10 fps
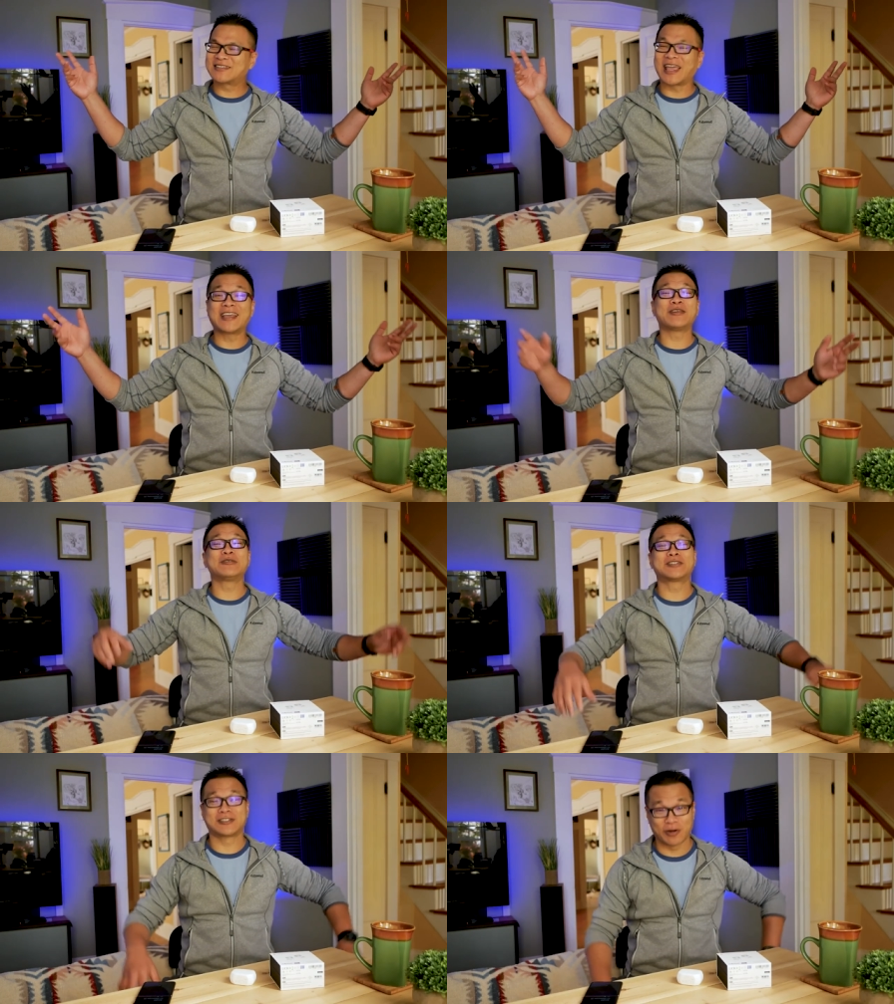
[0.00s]
thank you
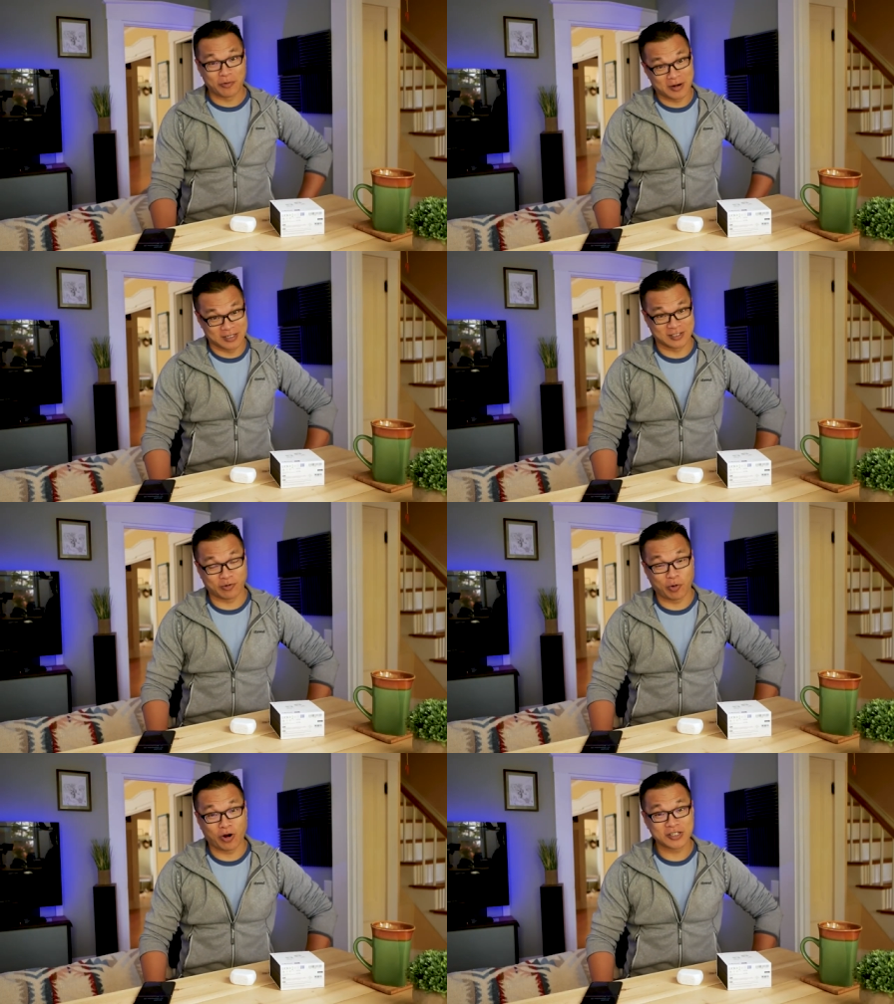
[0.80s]
so much
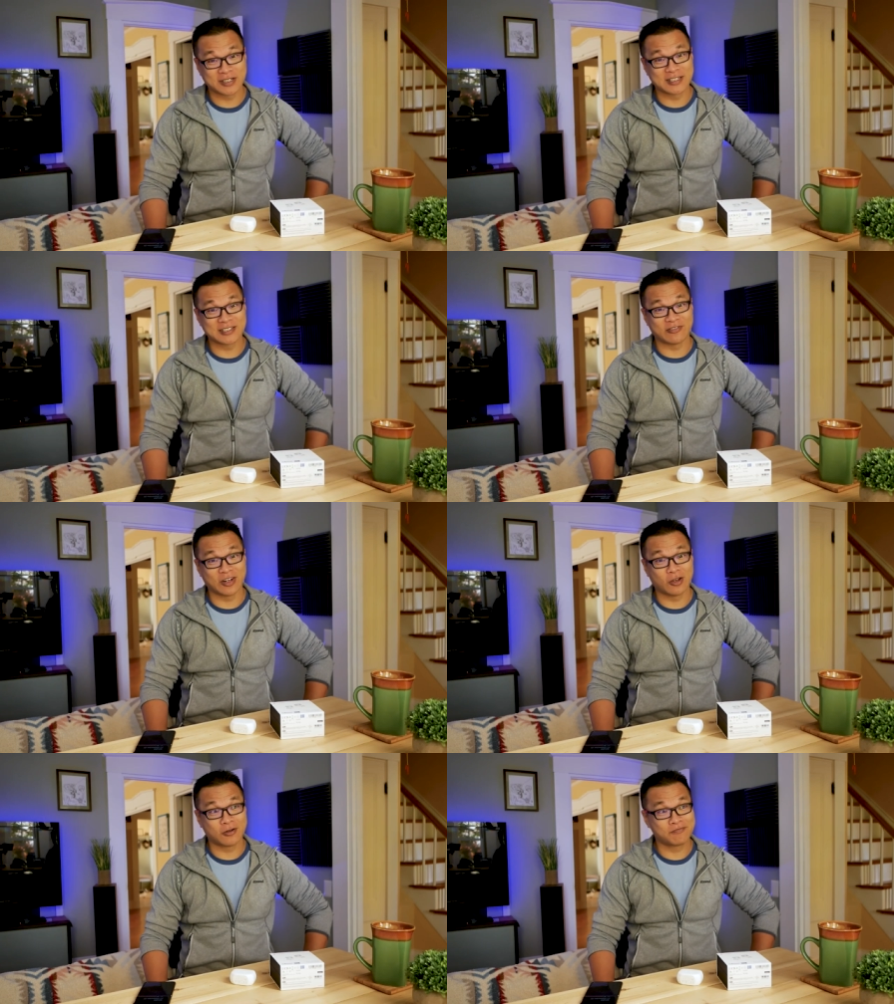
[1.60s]
for watching this
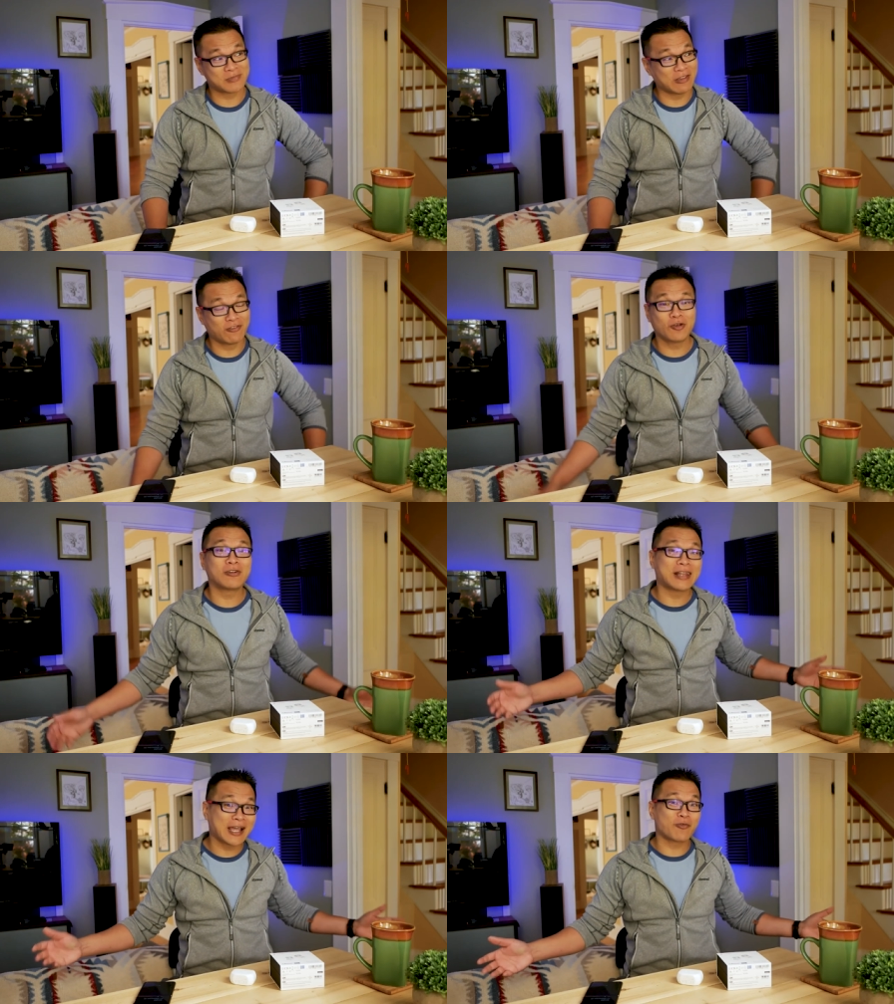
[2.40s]
video. If you
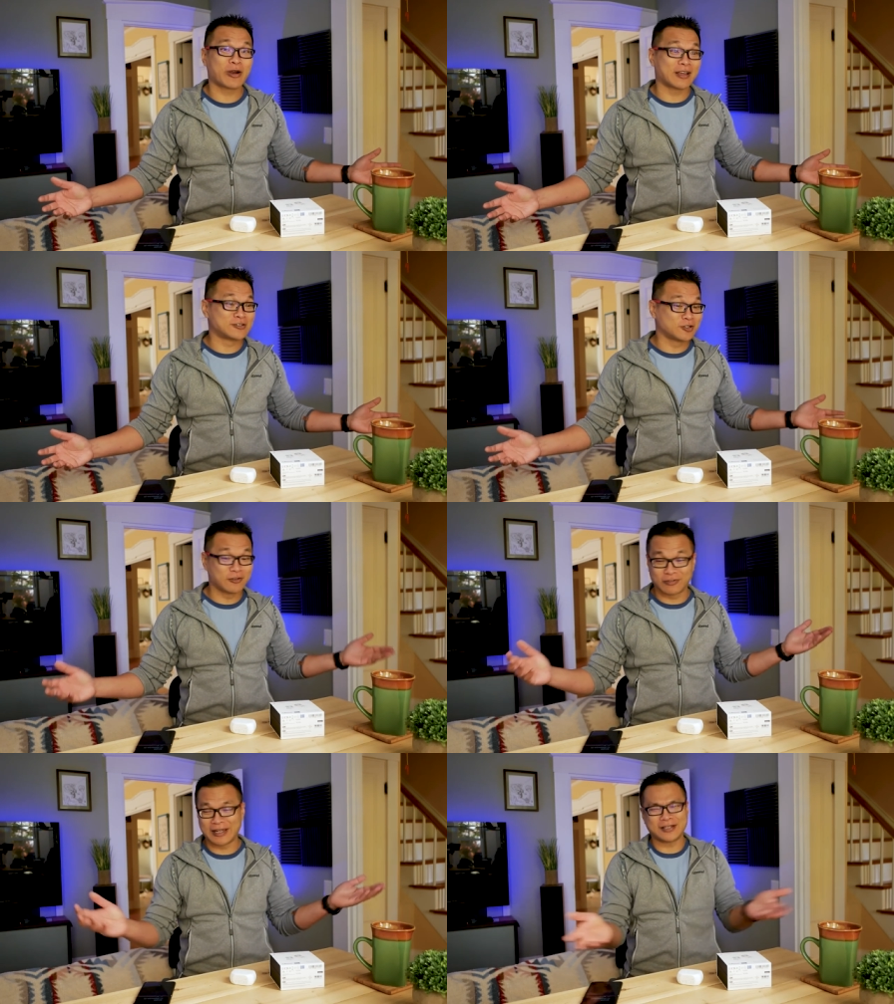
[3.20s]
like what I do,
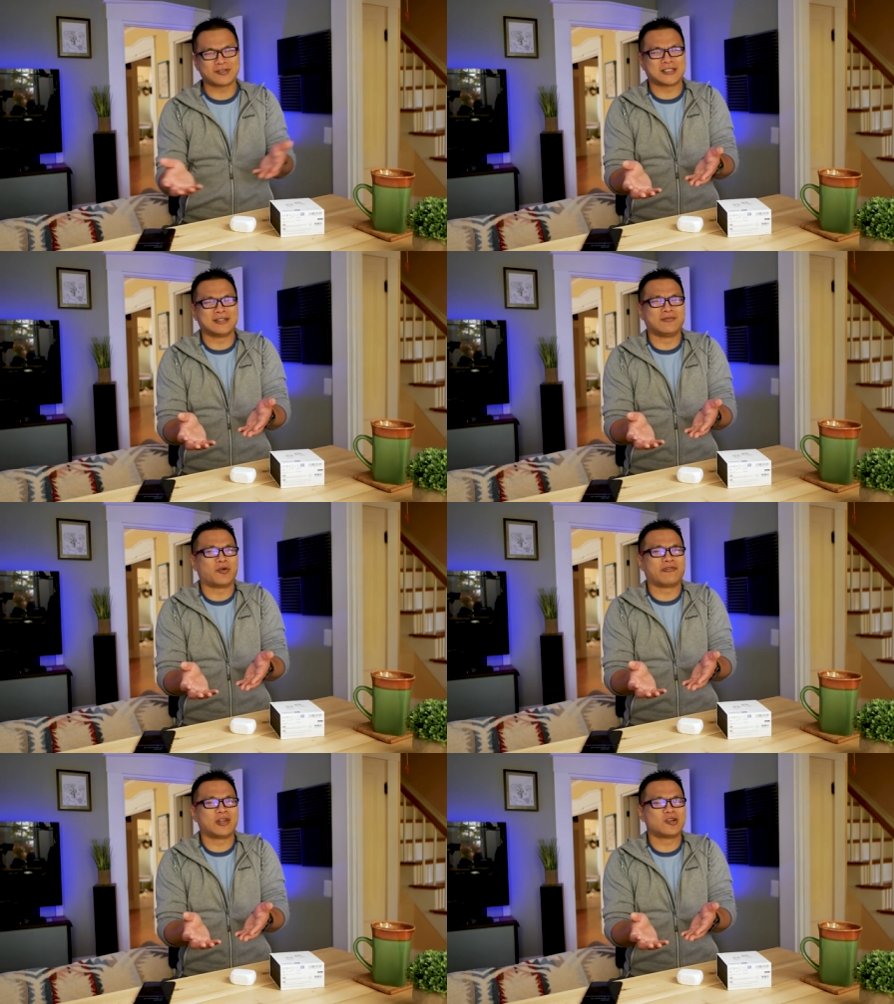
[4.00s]
if you like to see more
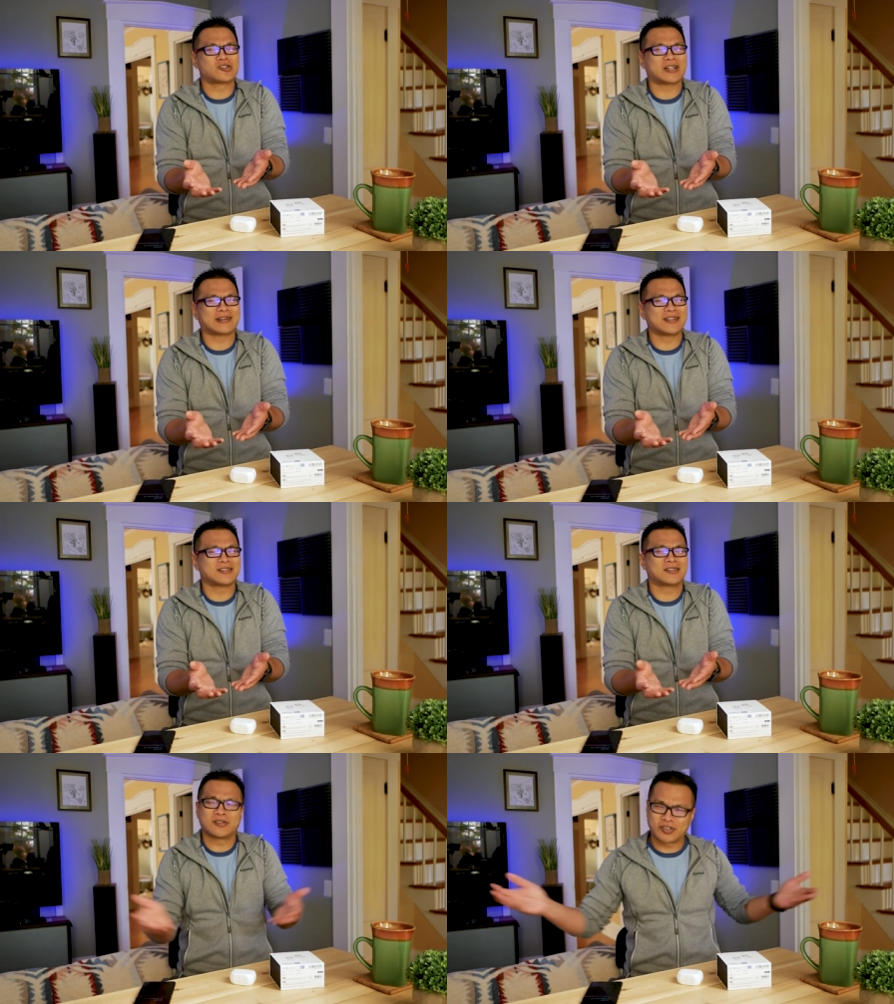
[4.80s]
videos like
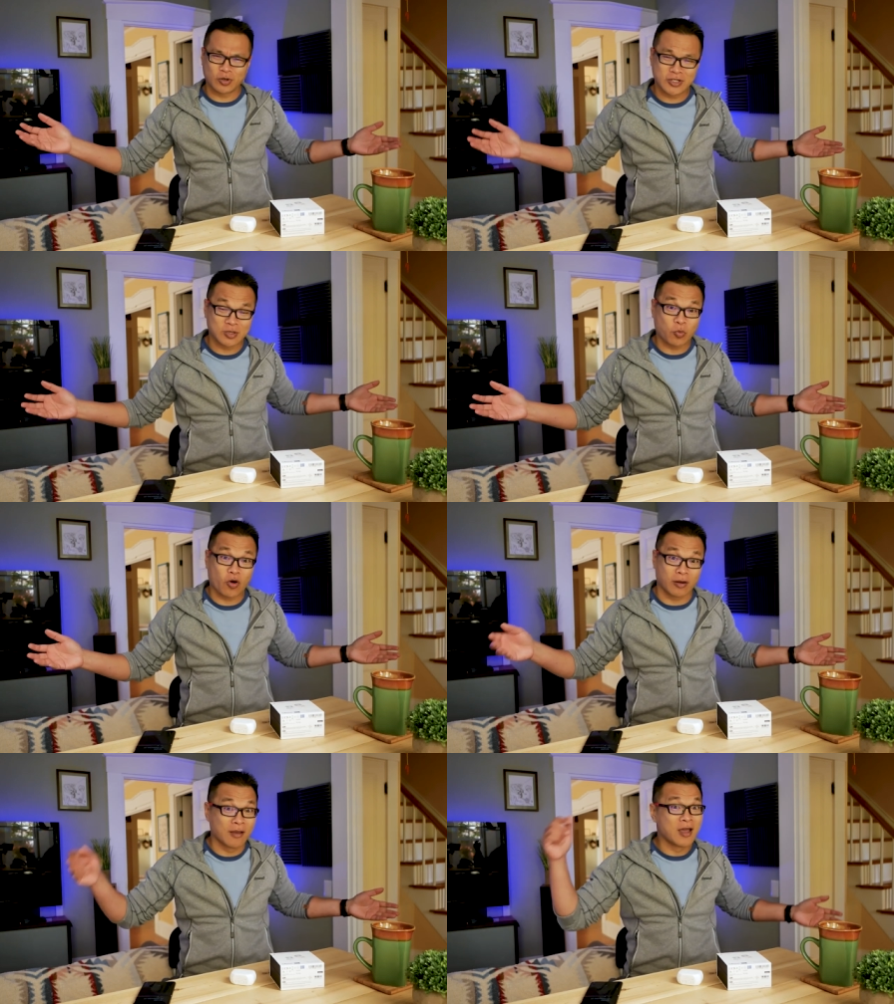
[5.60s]
this, show your
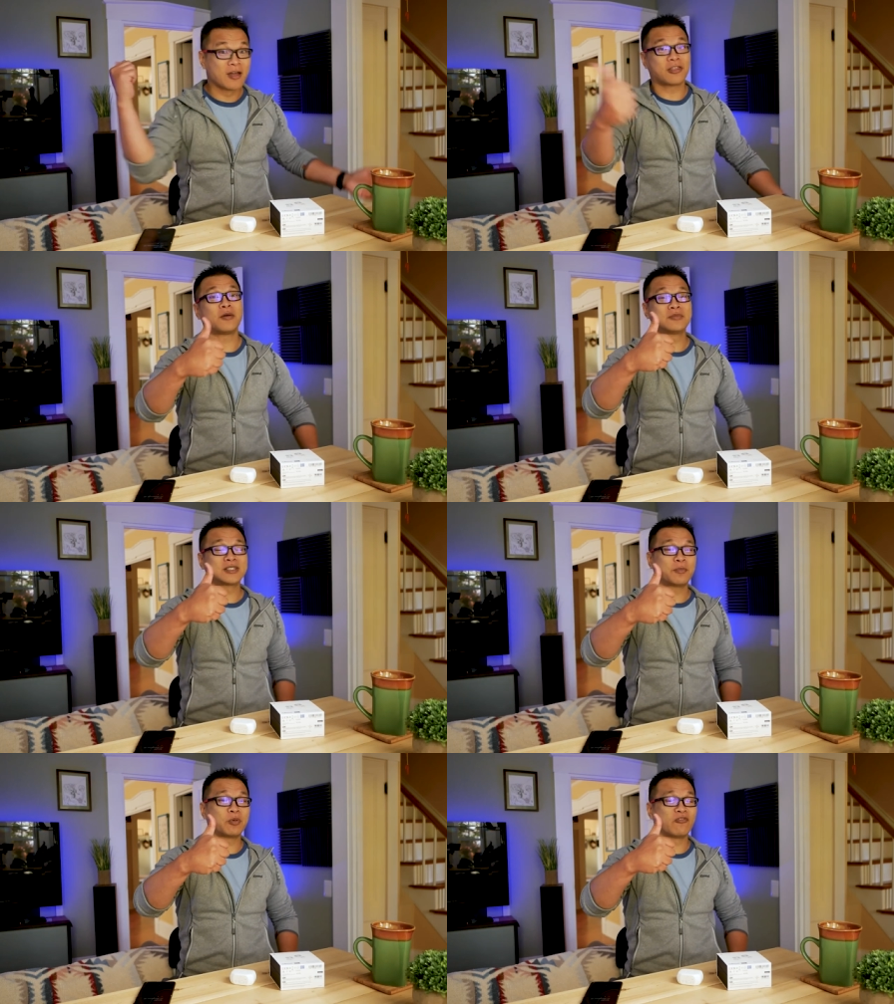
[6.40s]
support. Thumbs
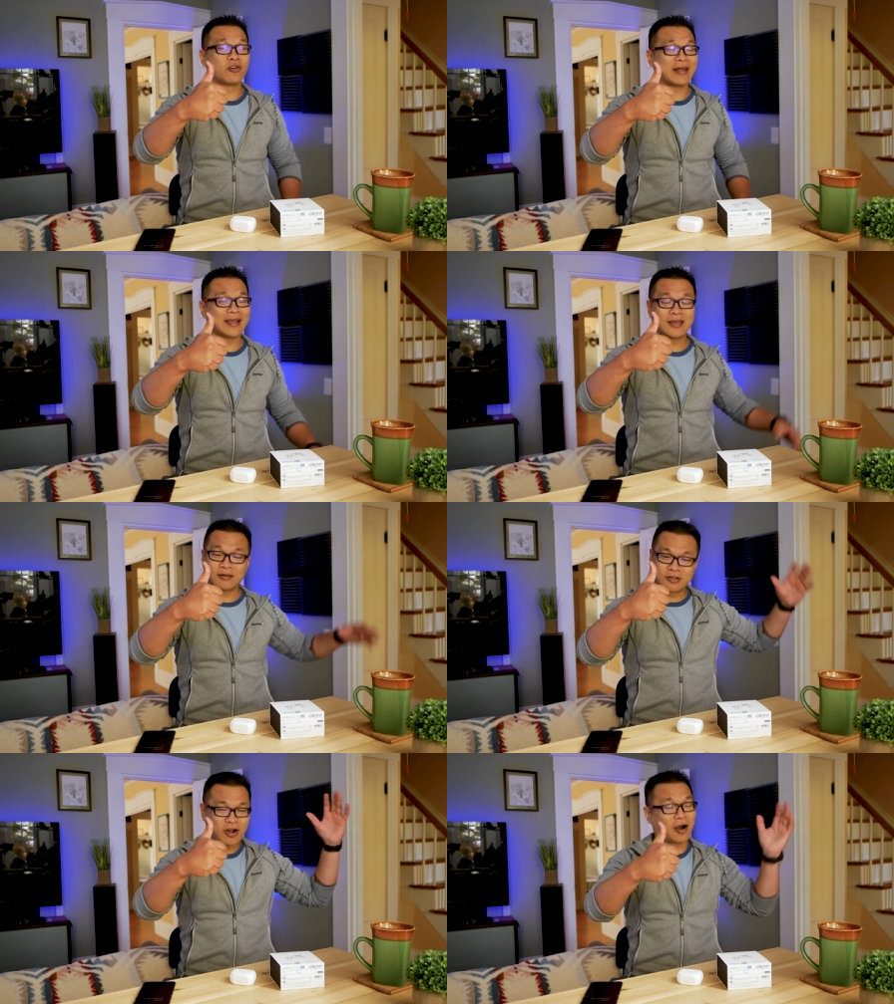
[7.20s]
up if you like
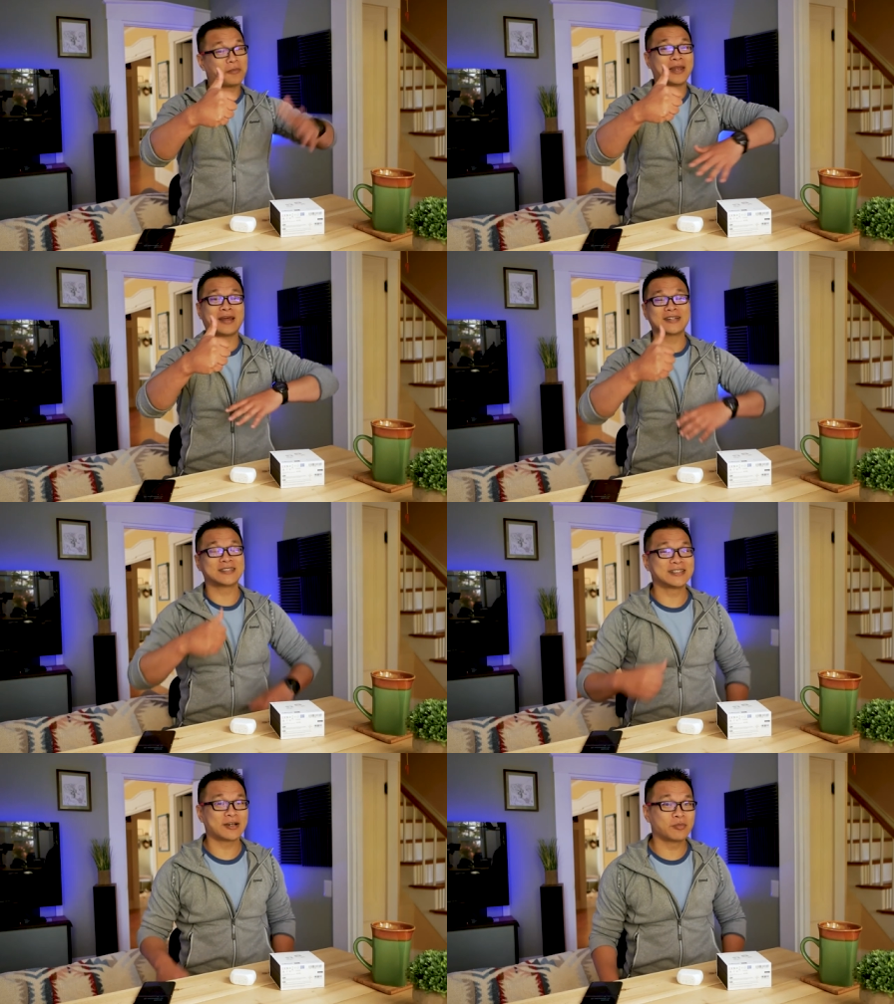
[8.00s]
it, comment nicely down